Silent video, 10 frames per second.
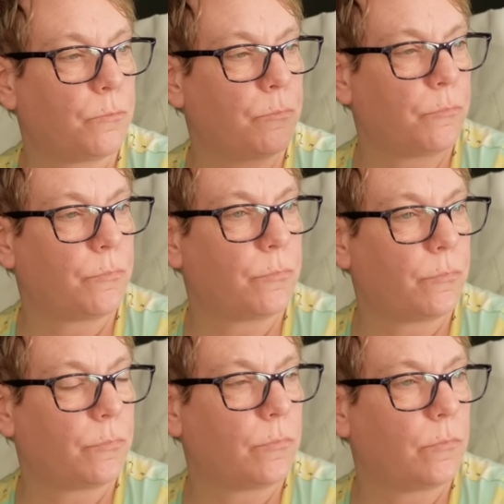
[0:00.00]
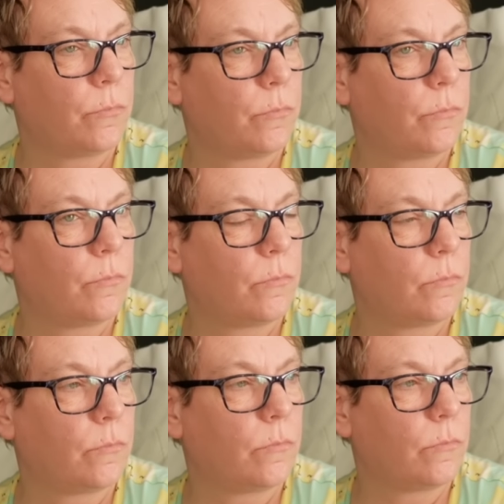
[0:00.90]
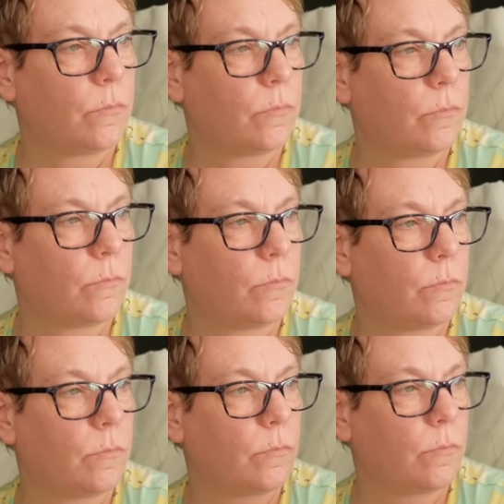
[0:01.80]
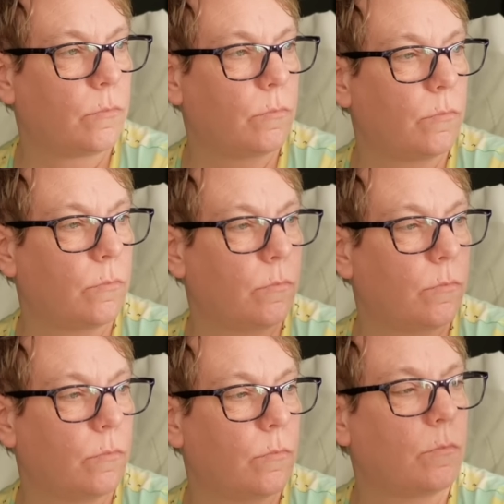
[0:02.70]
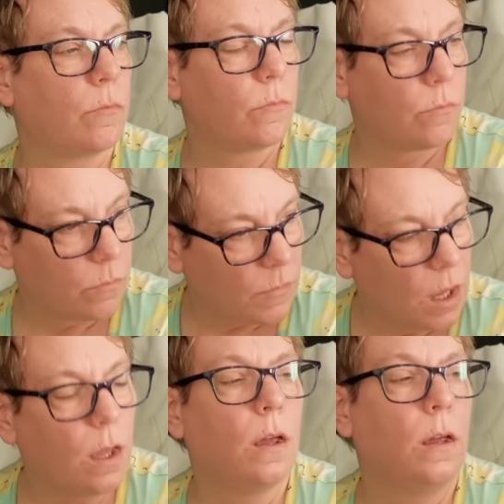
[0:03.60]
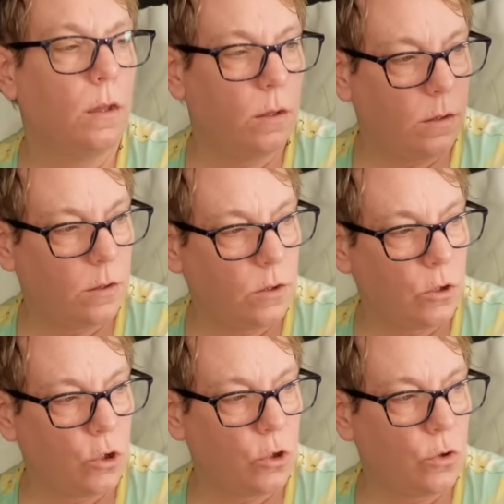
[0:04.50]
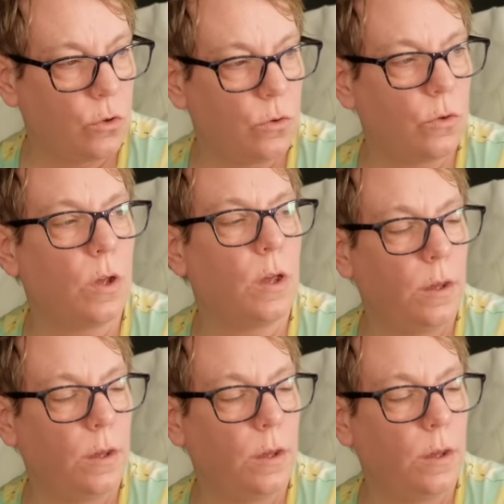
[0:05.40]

No words are spoken by the person on screen.